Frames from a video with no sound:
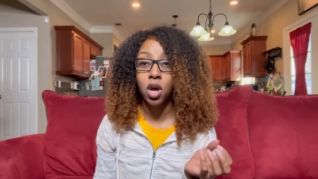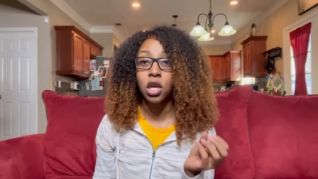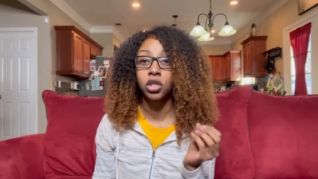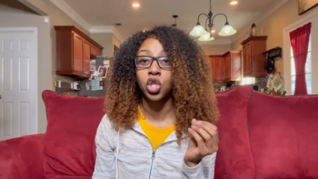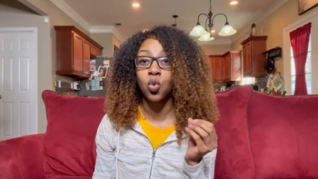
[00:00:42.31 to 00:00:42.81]

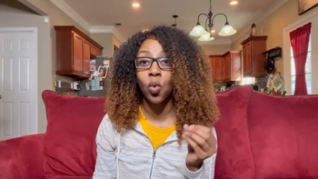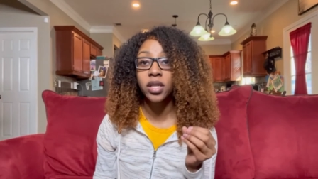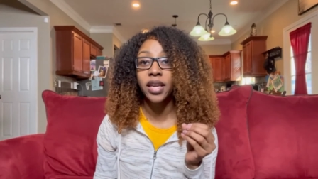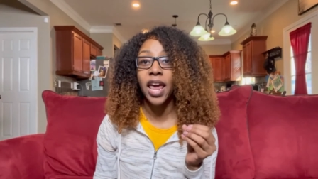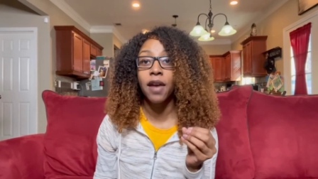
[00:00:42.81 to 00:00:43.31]
So you want to
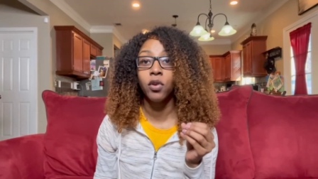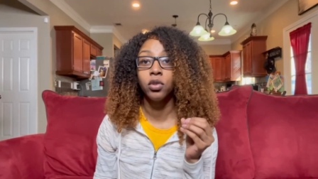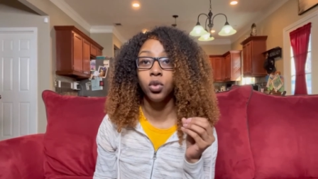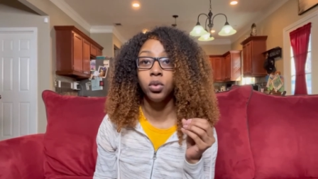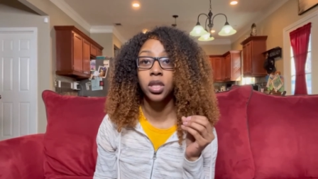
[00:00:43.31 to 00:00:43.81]
have your
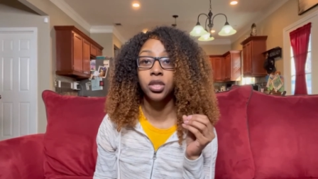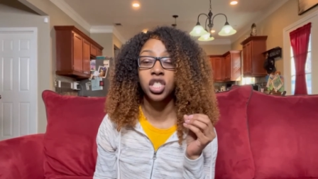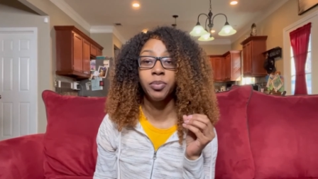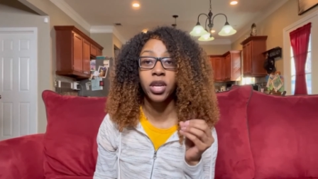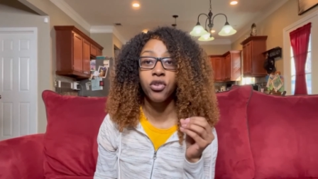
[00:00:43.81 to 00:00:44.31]
due diligence
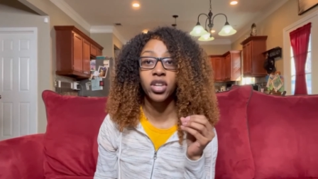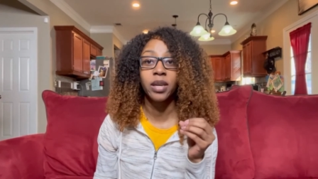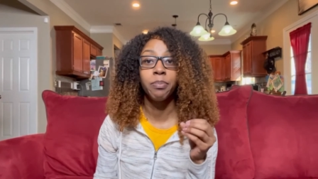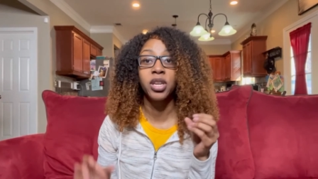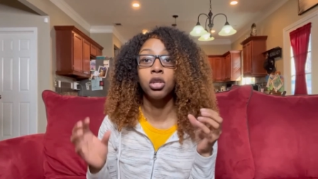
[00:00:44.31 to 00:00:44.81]
period
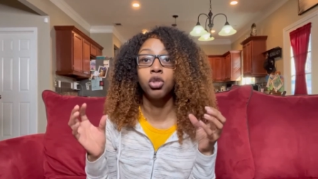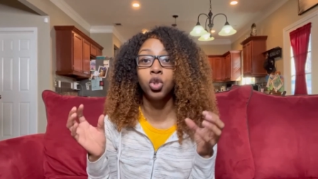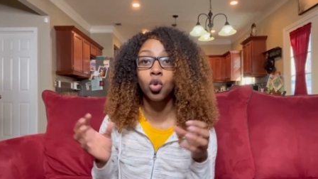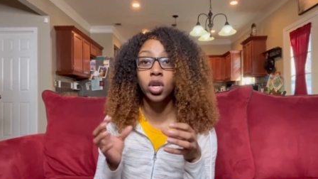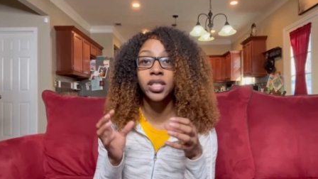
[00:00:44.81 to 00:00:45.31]
be a
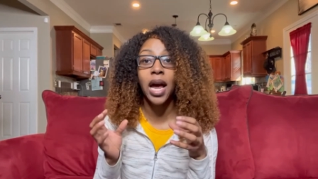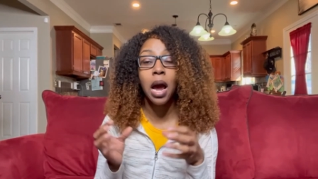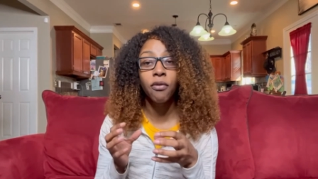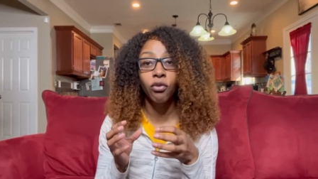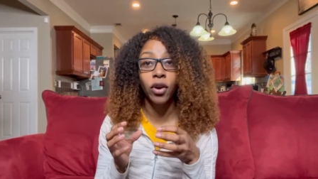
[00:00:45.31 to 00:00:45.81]
shorter
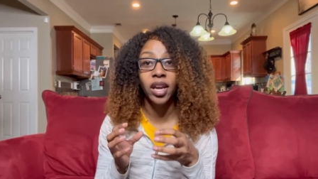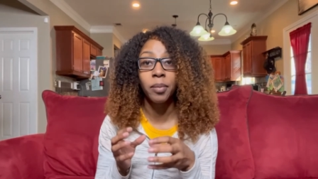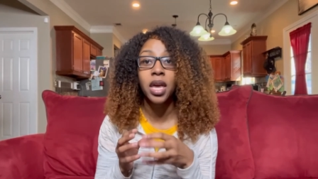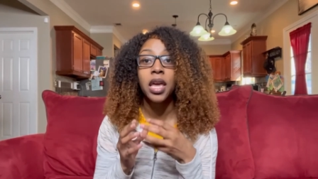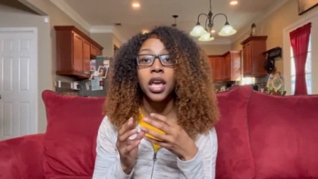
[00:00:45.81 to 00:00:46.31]
time frame
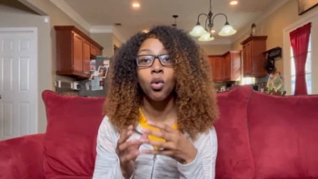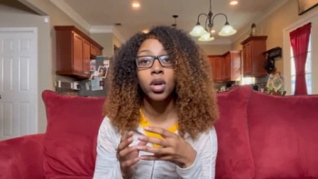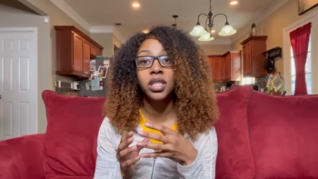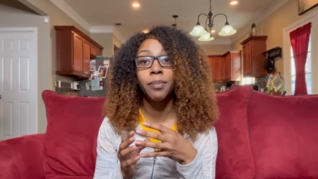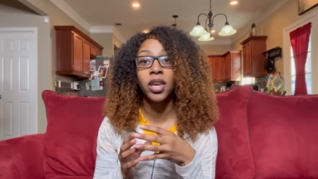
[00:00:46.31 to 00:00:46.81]
in order
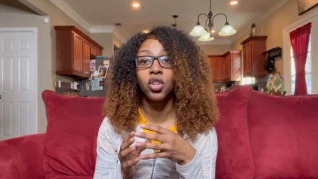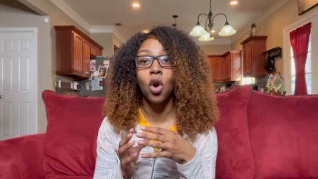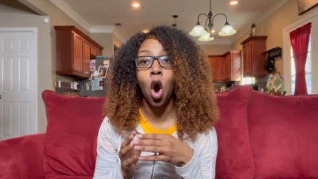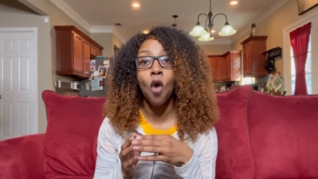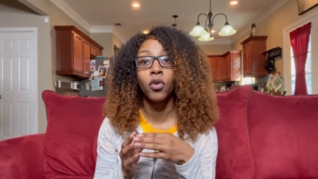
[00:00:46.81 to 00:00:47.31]
to make your
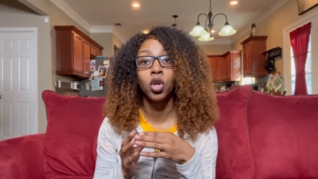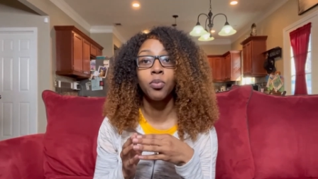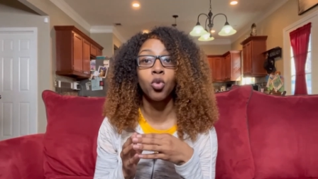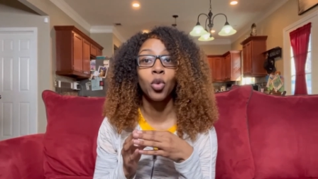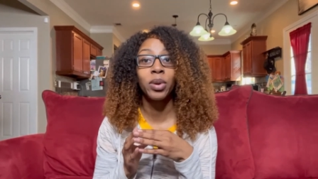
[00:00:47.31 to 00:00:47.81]
offer look
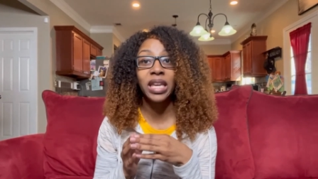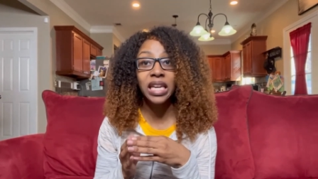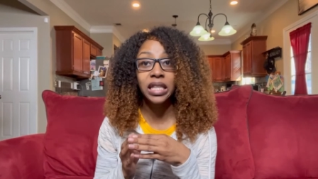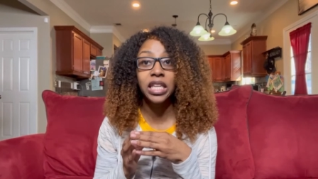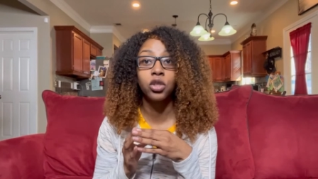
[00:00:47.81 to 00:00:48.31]
more
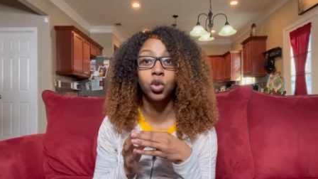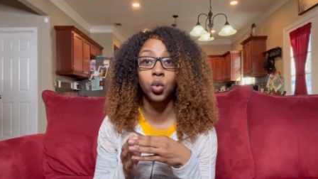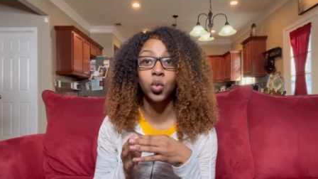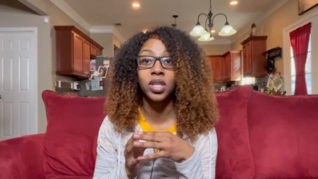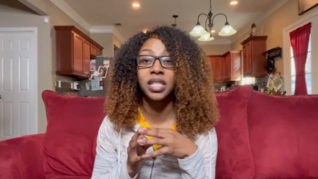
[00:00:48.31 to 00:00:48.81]
appealing to
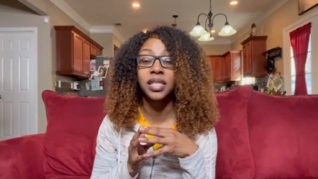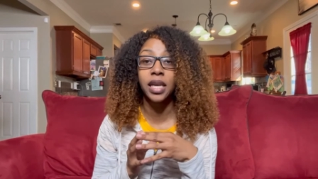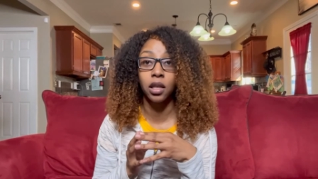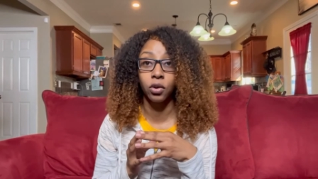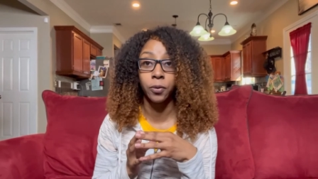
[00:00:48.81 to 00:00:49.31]
the
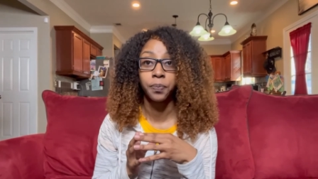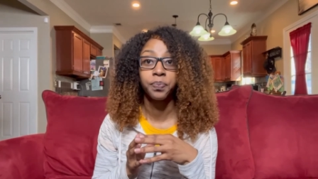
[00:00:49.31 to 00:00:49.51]
seller.